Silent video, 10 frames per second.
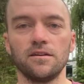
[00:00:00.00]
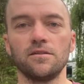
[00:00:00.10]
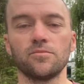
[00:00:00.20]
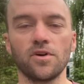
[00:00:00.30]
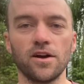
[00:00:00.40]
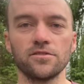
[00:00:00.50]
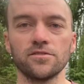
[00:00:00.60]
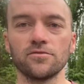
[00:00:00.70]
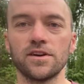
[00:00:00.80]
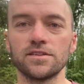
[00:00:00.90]
prior to
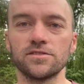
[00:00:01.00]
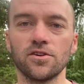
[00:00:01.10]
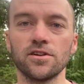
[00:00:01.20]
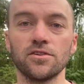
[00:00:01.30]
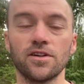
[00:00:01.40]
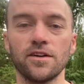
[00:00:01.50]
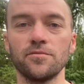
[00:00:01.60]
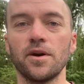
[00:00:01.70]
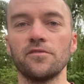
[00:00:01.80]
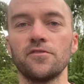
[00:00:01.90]
the race starting. You'll have
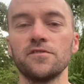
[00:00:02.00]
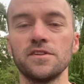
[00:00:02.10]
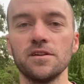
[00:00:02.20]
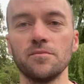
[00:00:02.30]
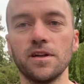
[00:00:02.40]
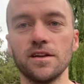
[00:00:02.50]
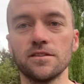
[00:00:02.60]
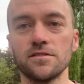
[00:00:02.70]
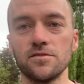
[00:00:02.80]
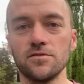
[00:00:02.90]
about 15 minutes
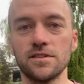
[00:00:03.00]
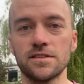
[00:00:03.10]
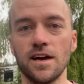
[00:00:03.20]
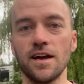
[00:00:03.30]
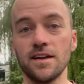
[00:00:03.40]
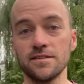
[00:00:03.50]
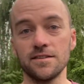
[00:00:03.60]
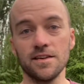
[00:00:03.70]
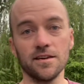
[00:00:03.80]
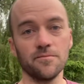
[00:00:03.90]
to decide as a
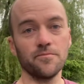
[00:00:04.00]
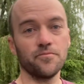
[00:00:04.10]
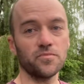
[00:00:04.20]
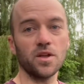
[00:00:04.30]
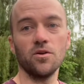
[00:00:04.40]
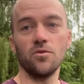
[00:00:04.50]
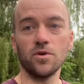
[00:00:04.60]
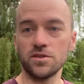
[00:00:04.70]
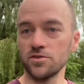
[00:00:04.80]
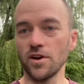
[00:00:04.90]
team
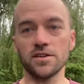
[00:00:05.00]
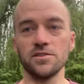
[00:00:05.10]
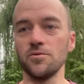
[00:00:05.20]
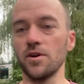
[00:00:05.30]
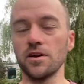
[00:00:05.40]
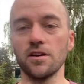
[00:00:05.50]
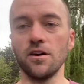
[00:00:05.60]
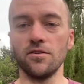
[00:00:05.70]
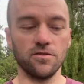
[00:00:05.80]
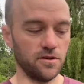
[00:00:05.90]
which direction you want to
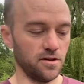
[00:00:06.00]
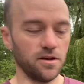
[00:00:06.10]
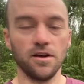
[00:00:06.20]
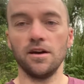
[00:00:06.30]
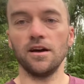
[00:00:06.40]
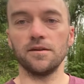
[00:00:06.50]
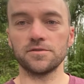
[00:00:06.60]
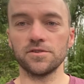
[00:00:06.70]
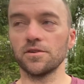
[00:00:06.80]
go, so you can